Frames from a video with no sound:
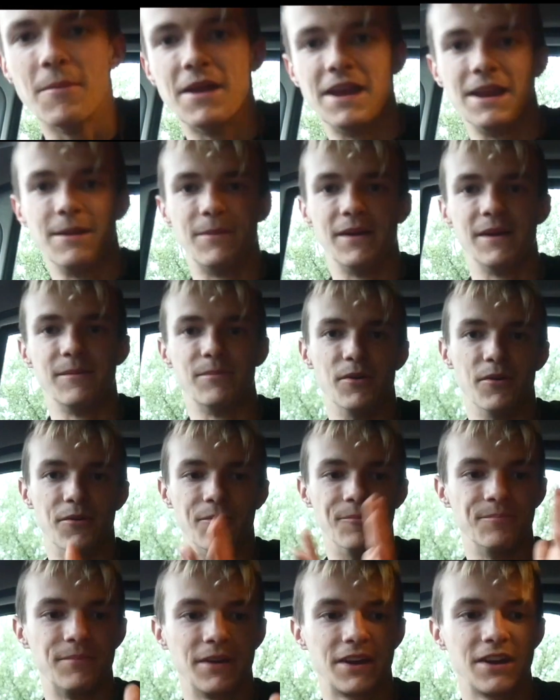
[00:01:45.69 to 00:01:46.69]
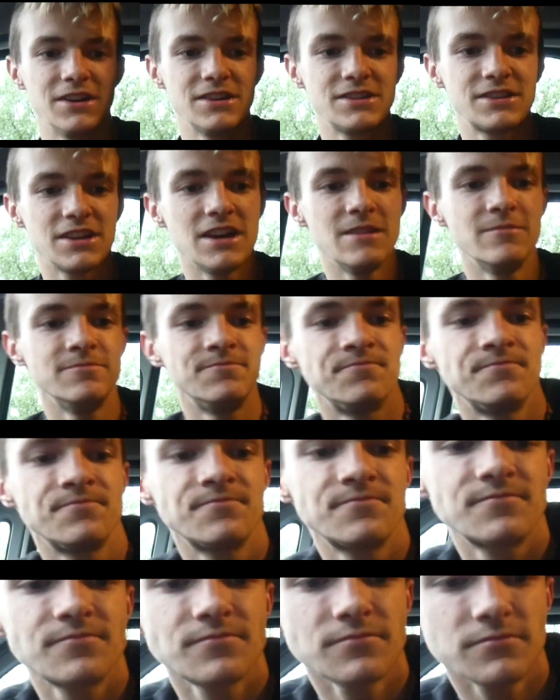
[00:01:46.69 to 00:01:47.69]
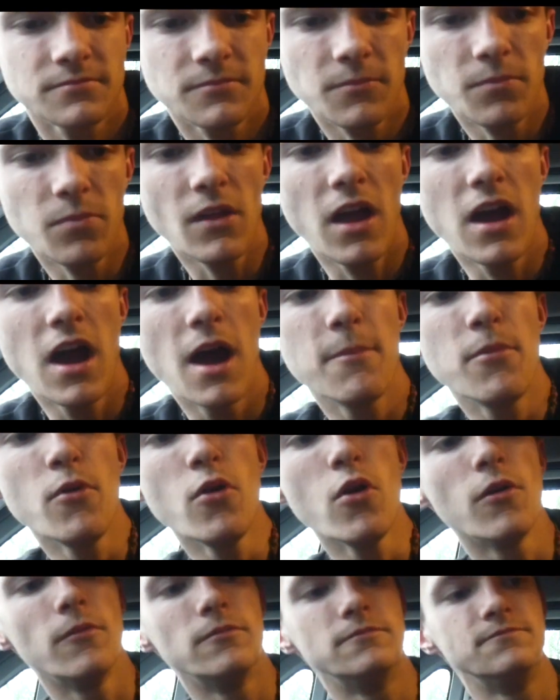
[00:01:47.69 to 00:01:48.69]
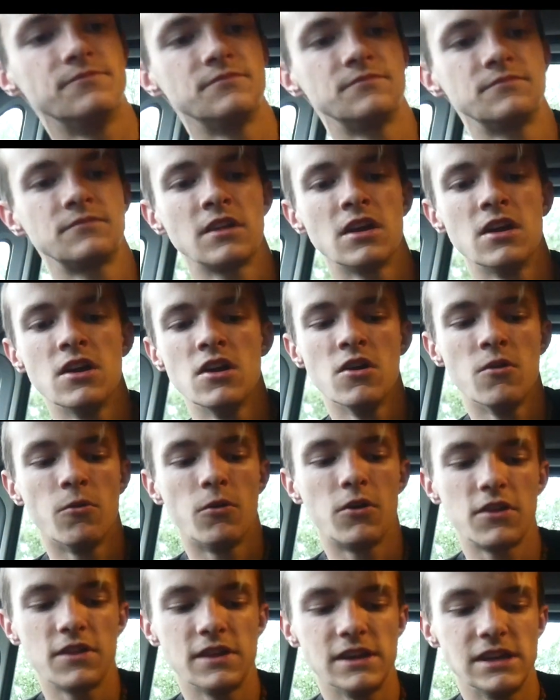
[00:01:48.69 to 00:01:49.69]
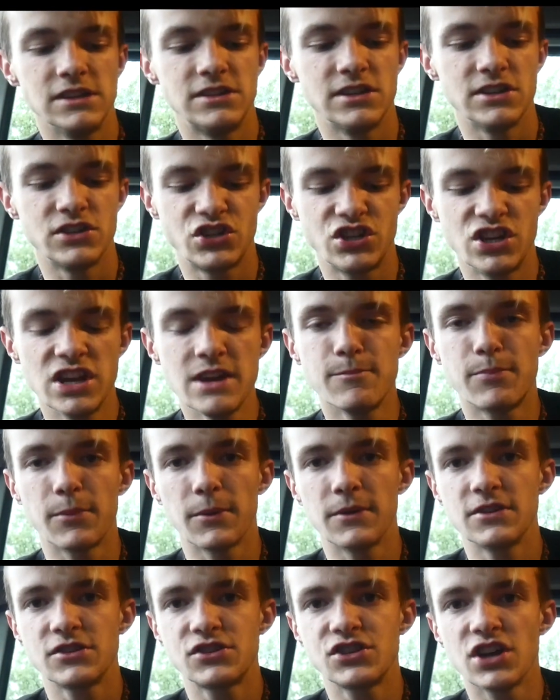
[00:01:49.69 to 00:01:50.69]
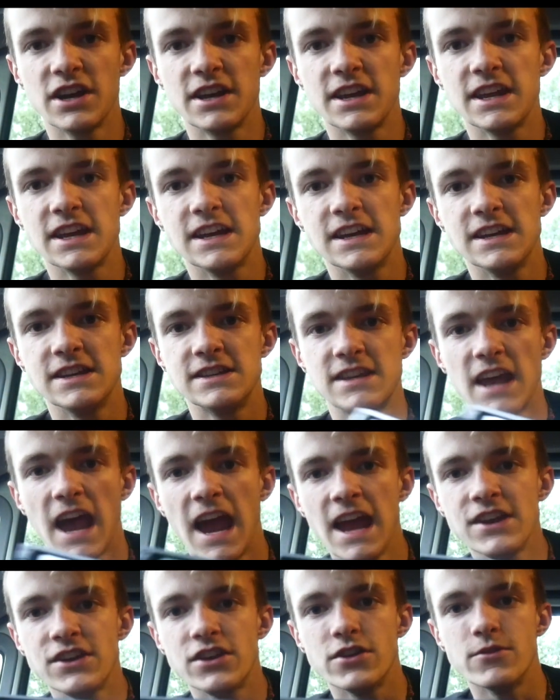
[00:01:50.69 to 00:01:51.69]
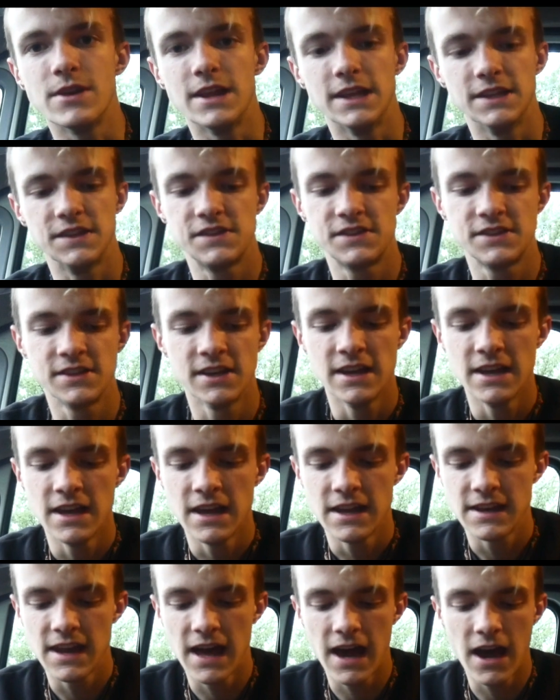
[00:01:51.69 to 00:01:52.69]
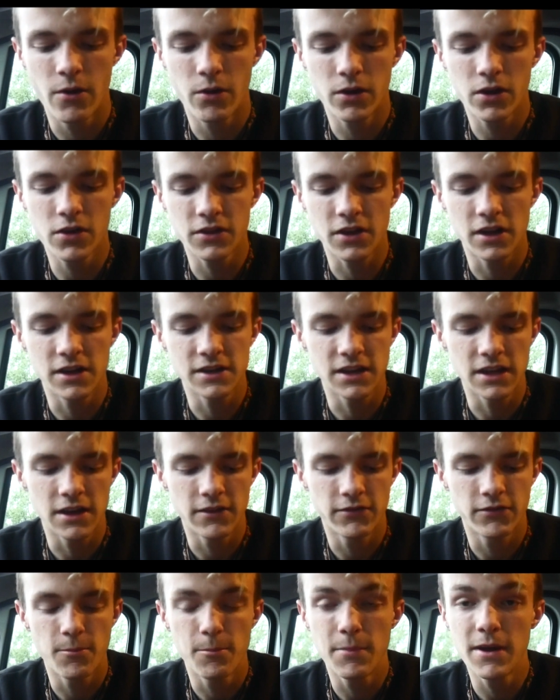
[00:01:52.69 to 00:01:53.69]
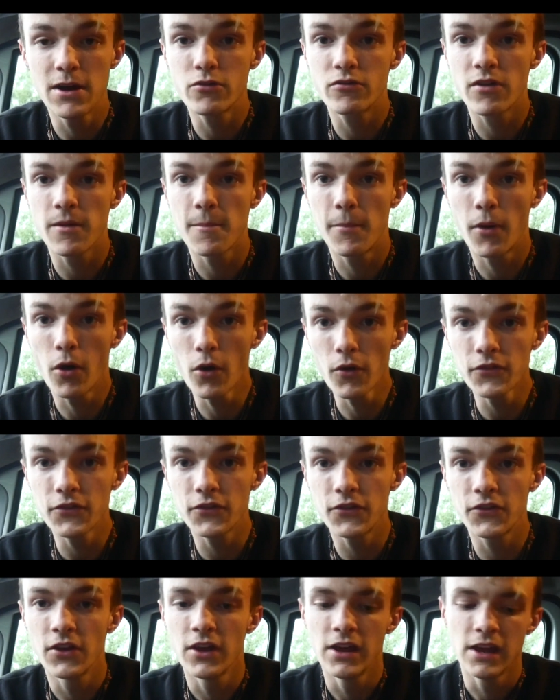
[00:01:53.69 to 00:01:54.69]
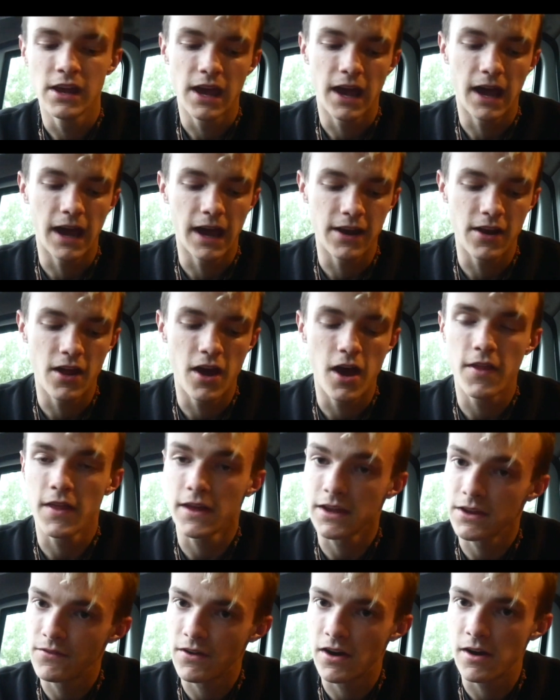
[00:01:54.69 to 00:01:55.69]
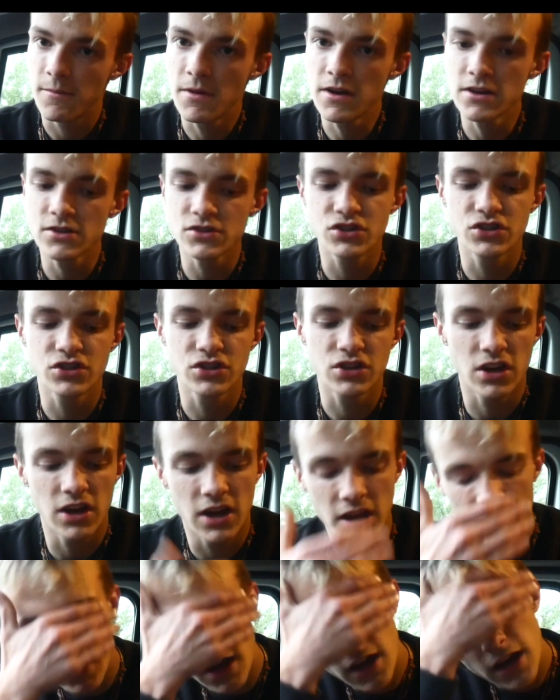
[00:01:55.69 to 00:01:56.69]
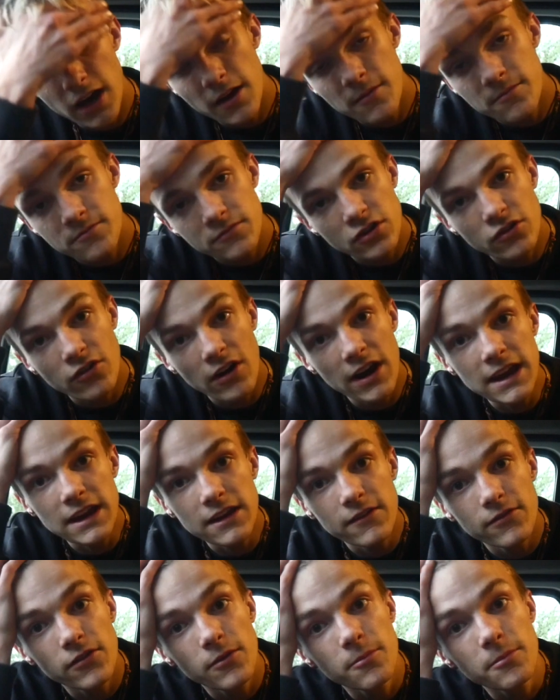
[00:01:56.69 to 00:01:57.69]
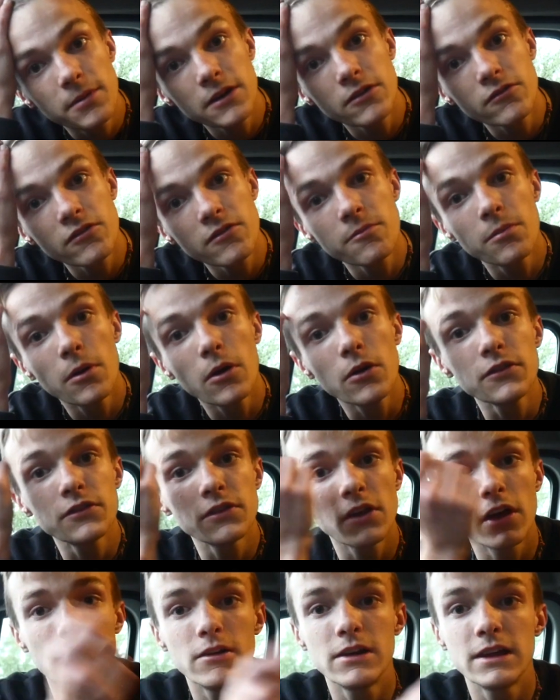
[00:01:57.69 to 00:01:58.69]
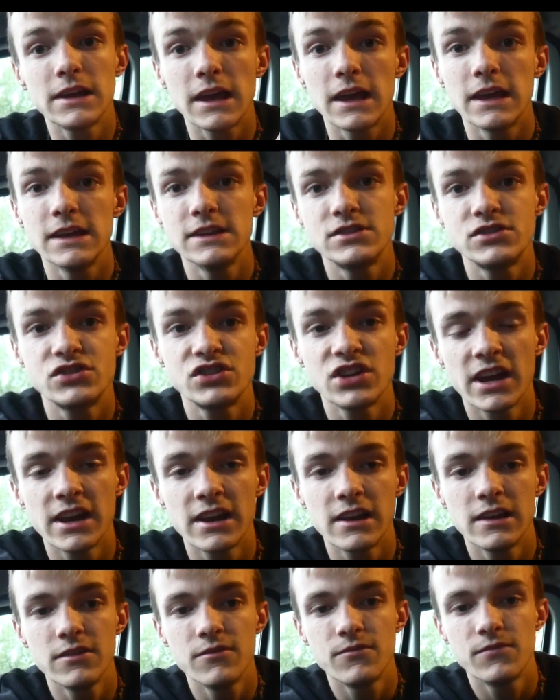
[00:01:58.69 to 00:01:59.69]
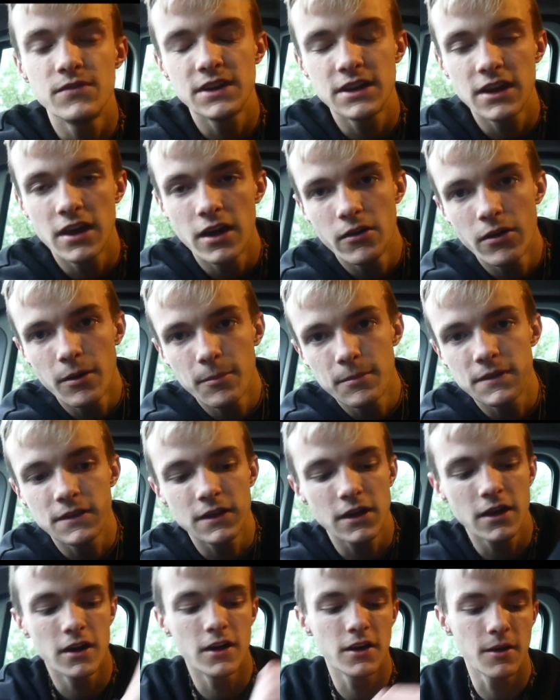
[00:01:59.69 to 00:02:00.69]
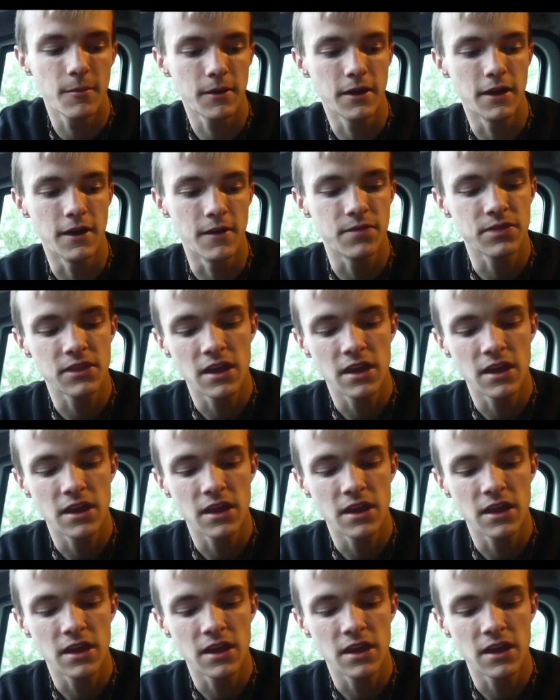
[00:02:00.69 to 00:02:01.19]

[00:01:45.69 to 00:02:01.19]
many people, because I bought one of these cheap Chinese head units. Now, I got the idea from Pilgrim Pods, and thank you very much, Craig from Pilgrim Pods. I'll link his channel and video up in the card up here.